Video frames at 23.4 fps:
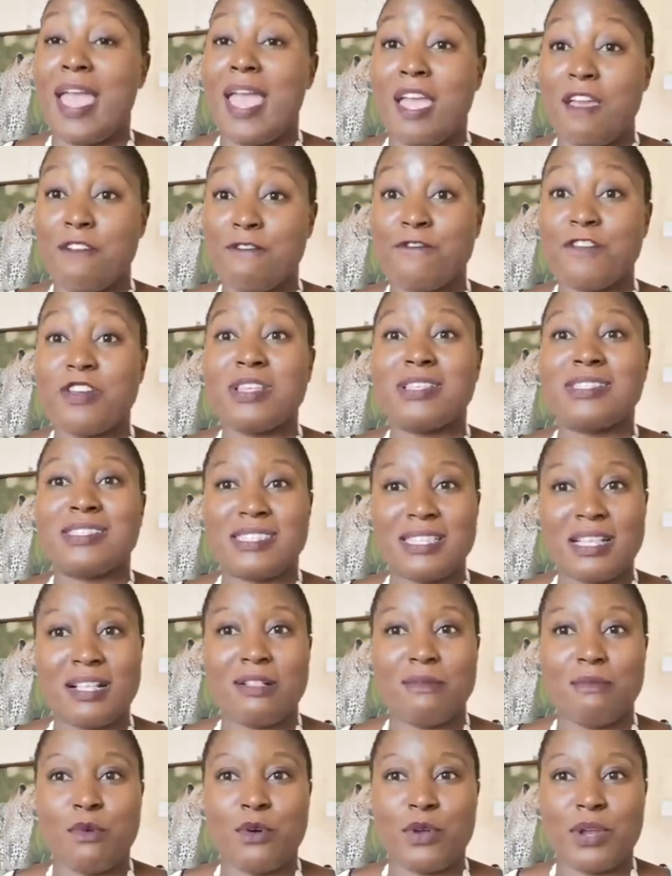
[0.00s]
every
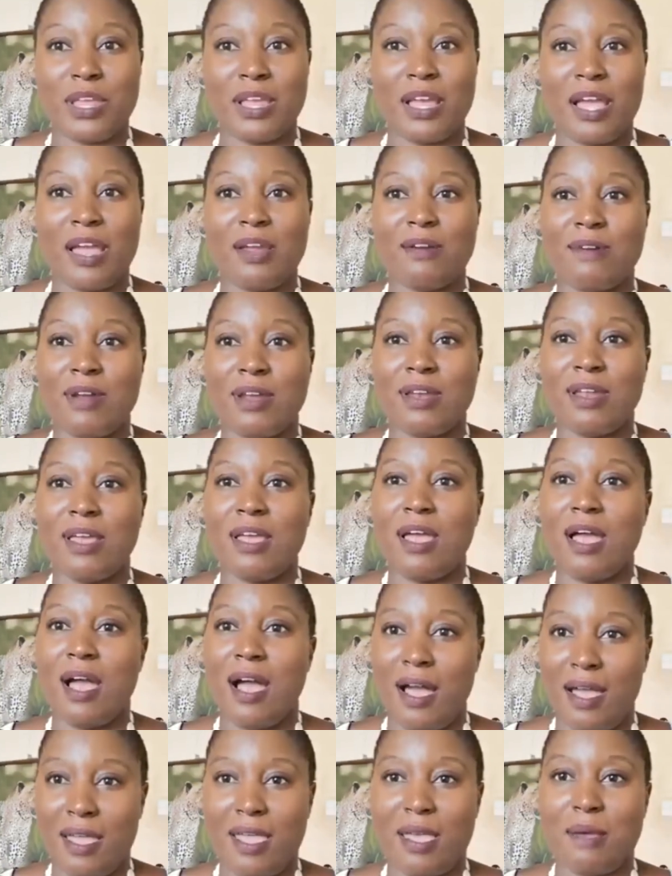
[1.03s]
single morning, I write,
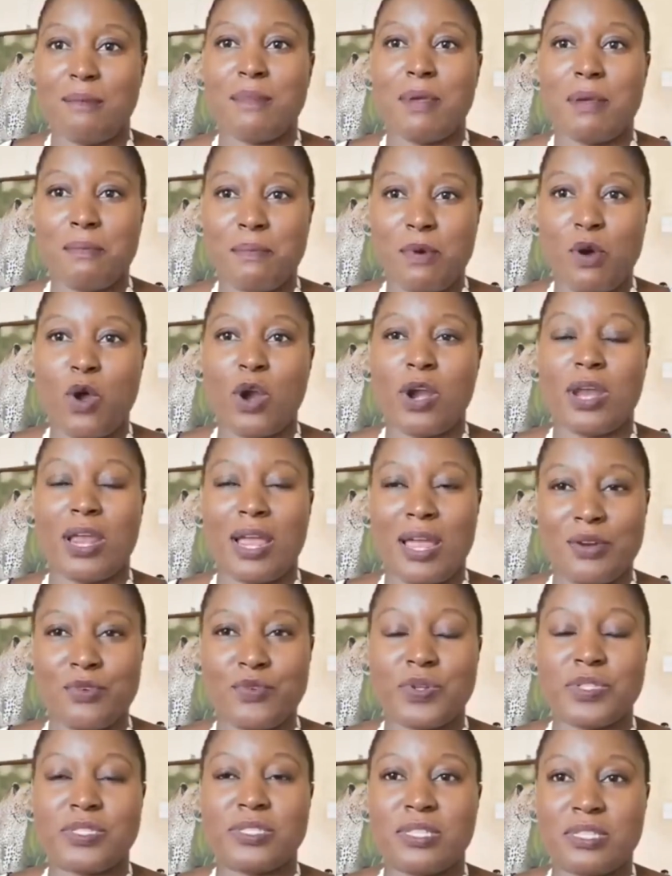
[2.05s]
I am empowering
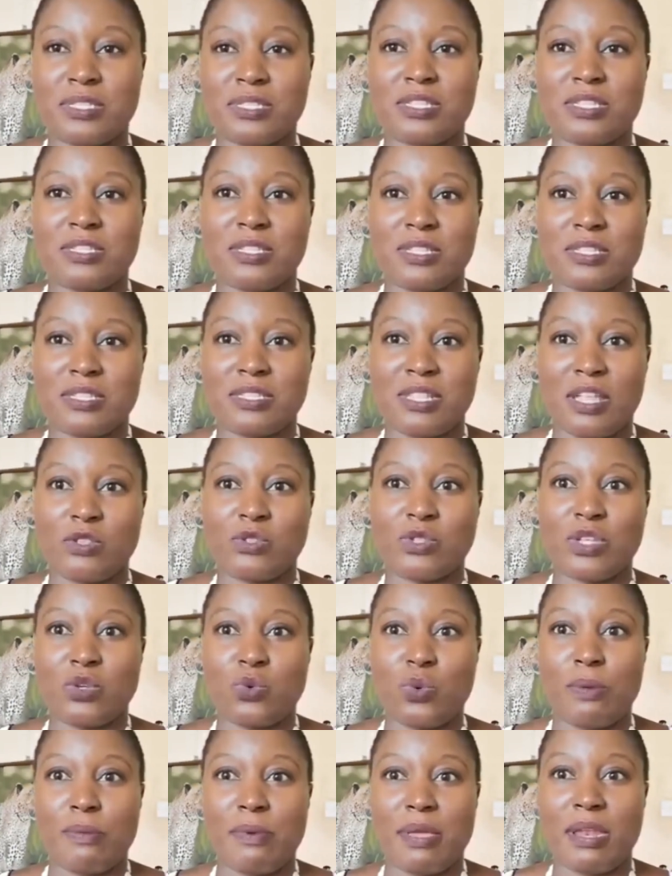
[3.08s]

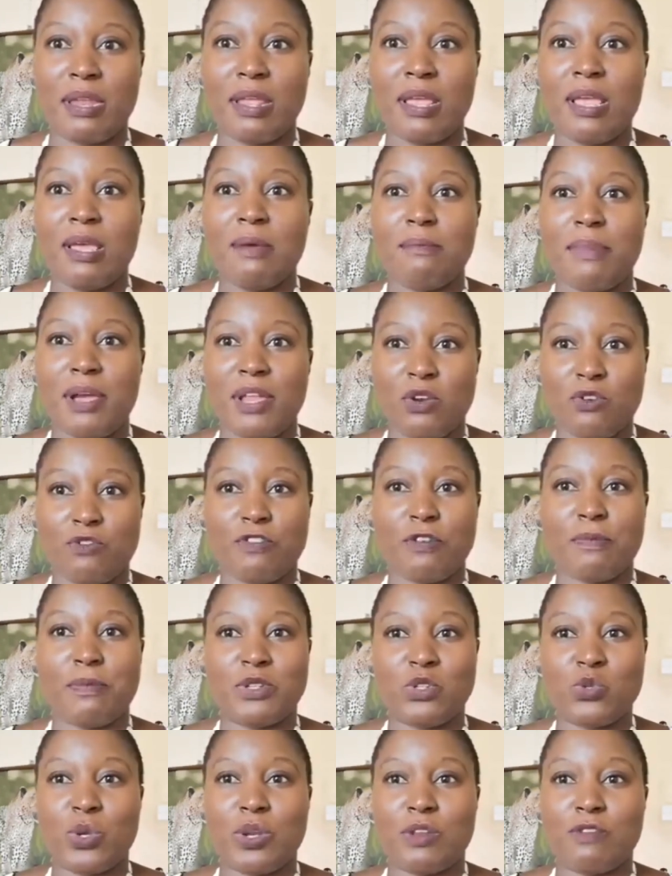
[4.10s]
166,000 women by
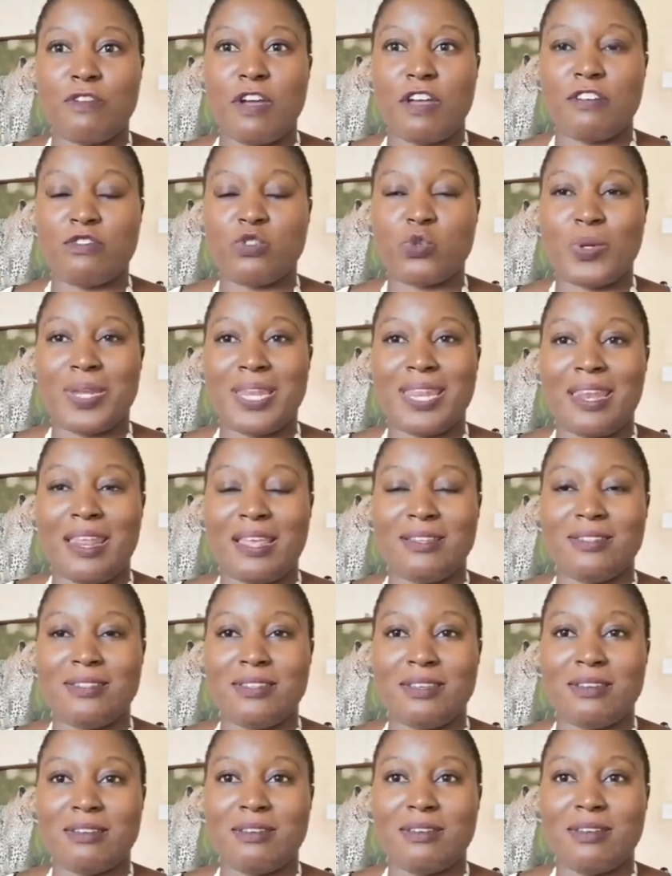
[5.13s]
November 25,
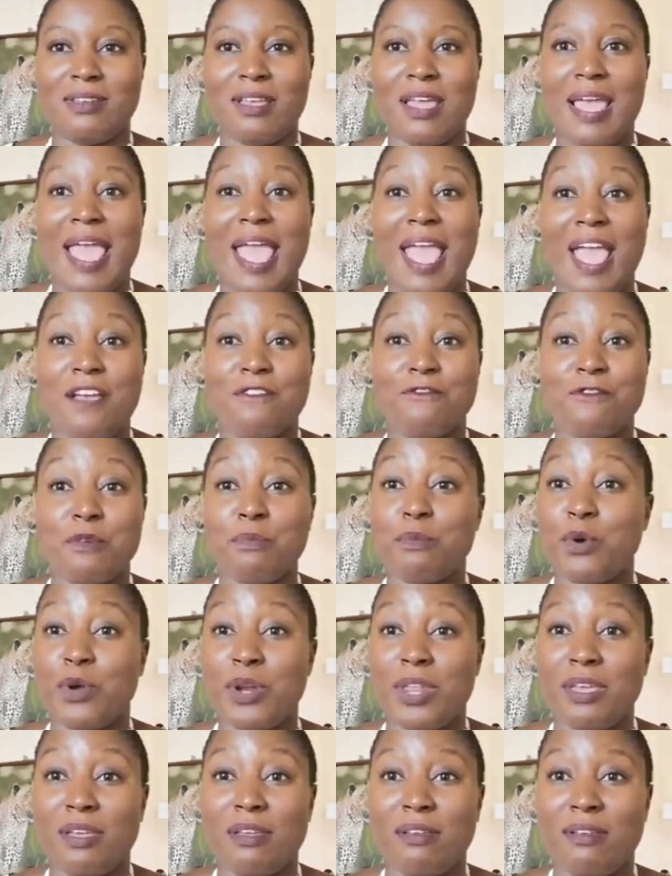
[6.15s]
2019. Every
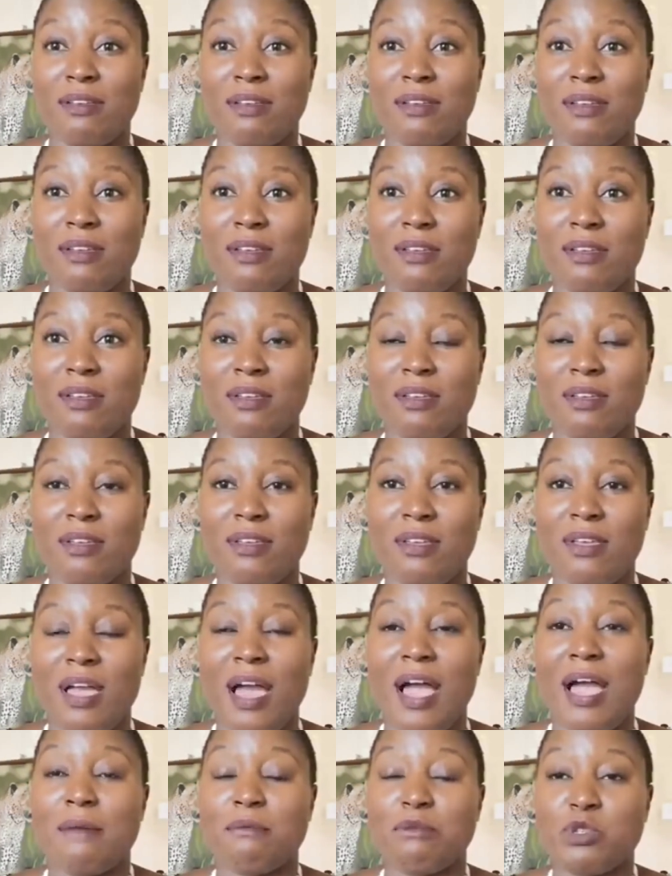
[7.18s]
morning.
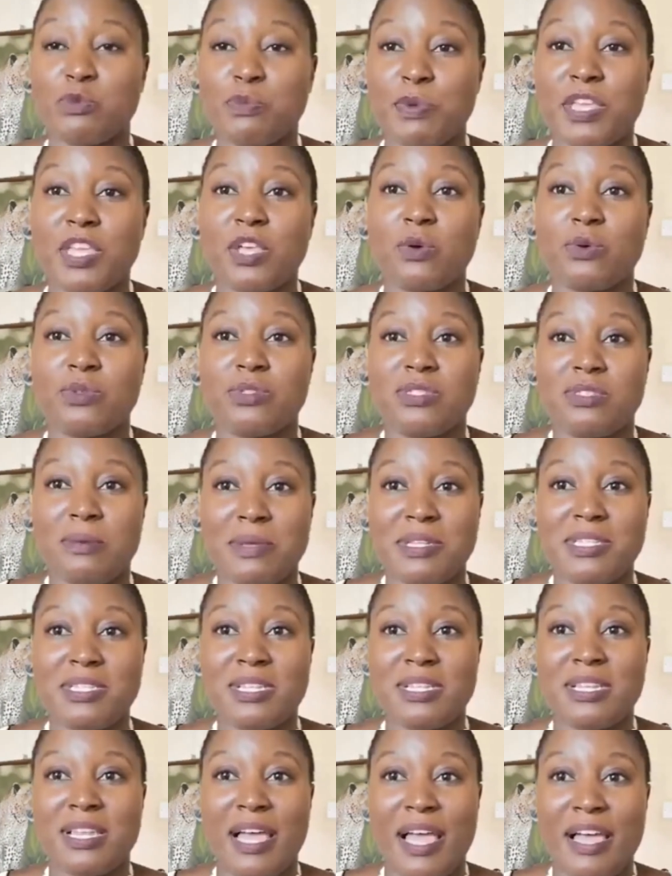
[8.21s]
I'm speaking on
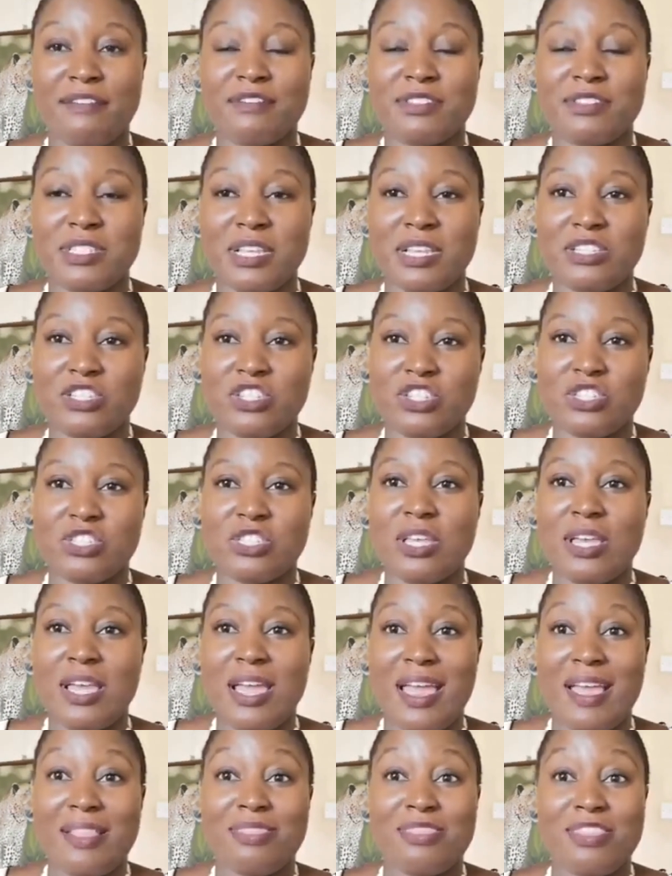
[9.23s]
17 live stages
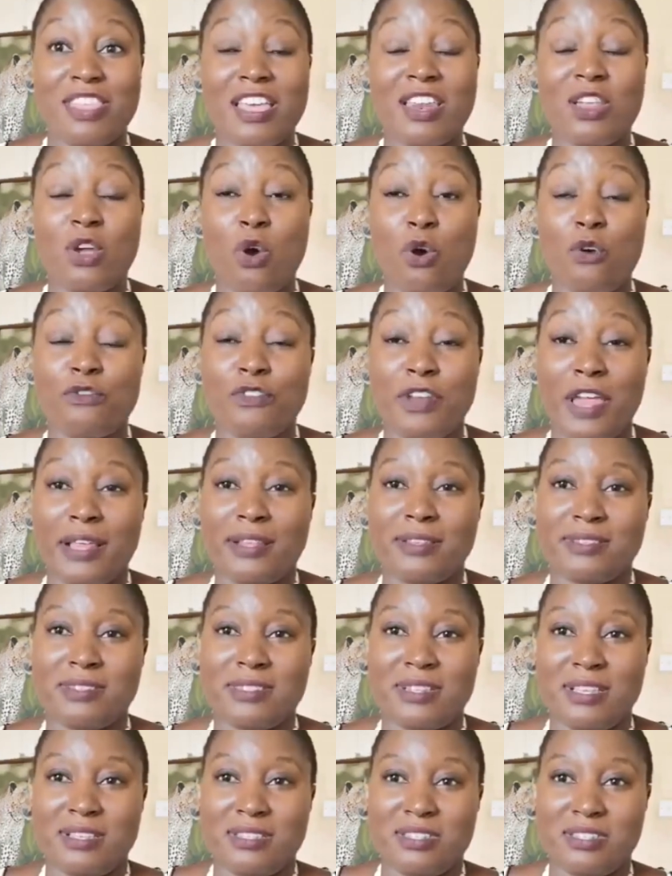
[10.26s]
and 30 offline
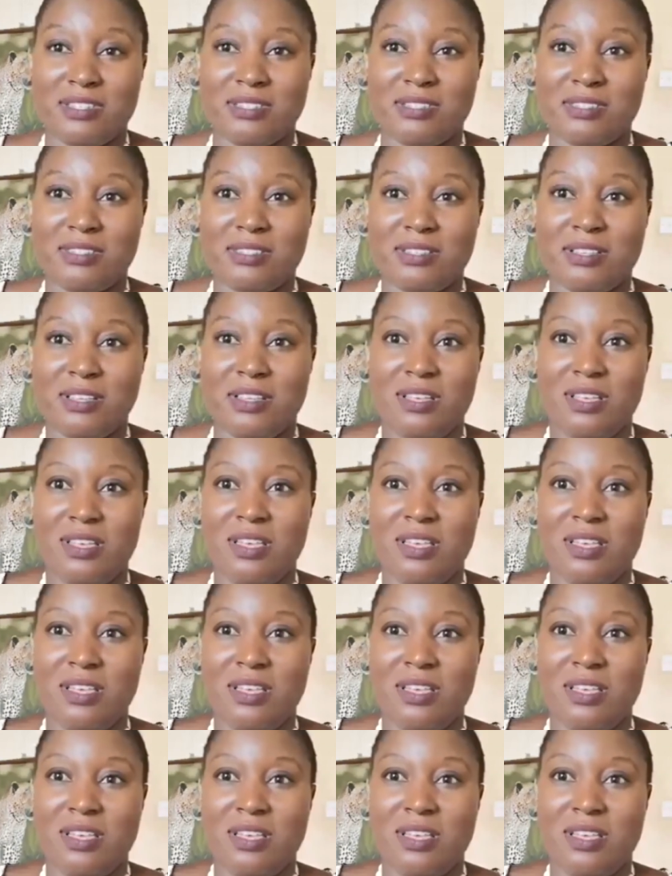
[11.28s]
stages